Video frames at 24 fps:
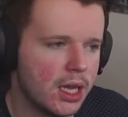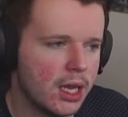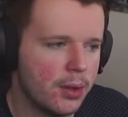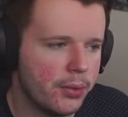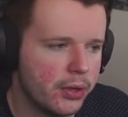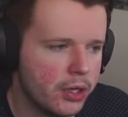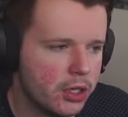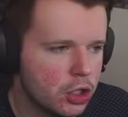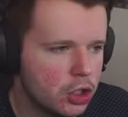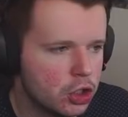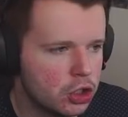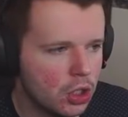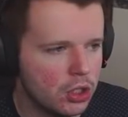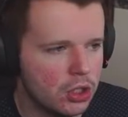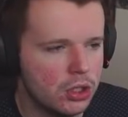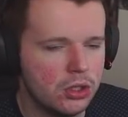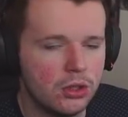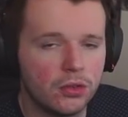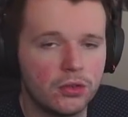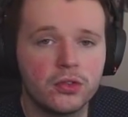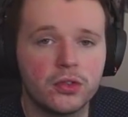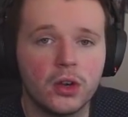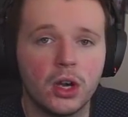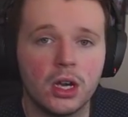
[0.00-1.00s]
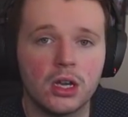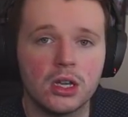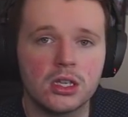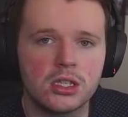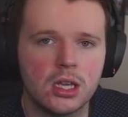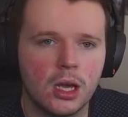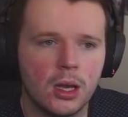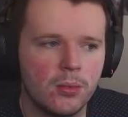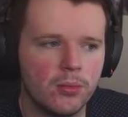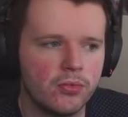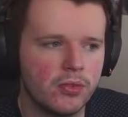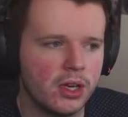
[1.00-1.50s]
We're going to show you the
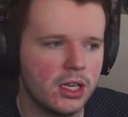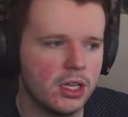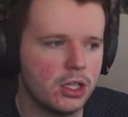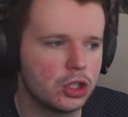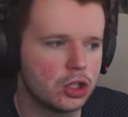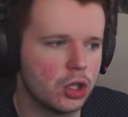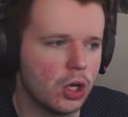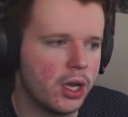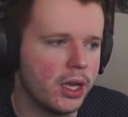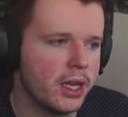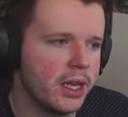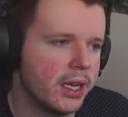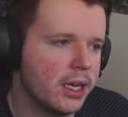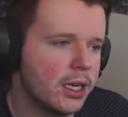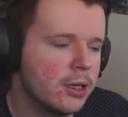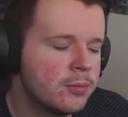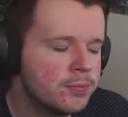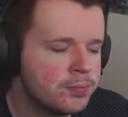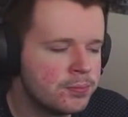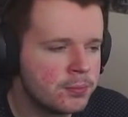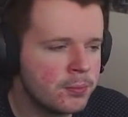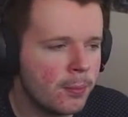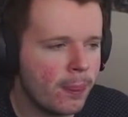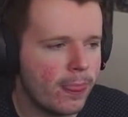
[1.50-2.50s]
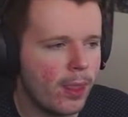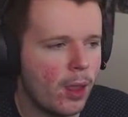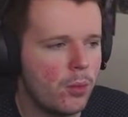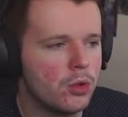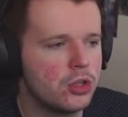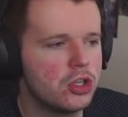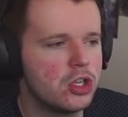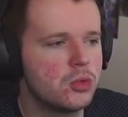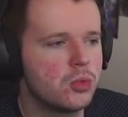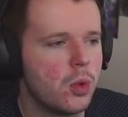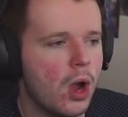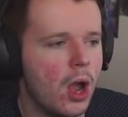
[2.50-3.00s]
first-time fake shot here, which
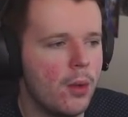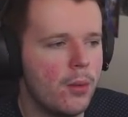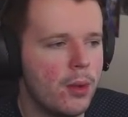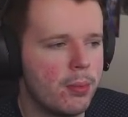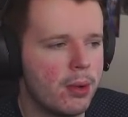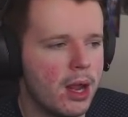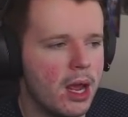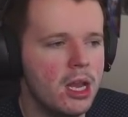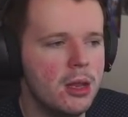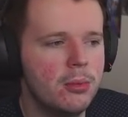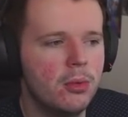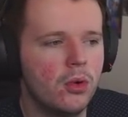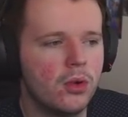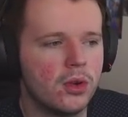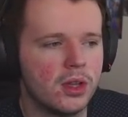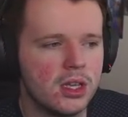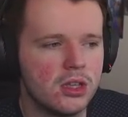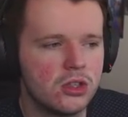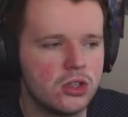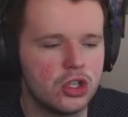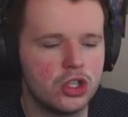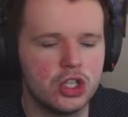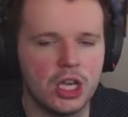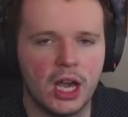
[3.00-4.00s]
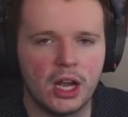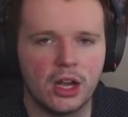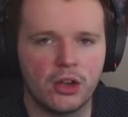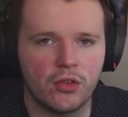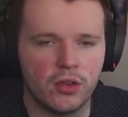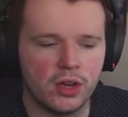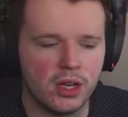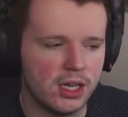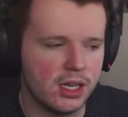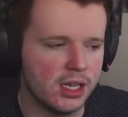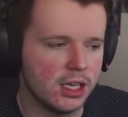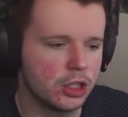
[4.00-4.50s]
is where we play the ball into Jack
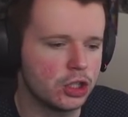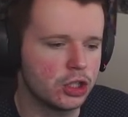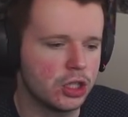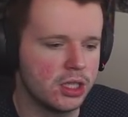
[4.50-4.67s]
Grealish.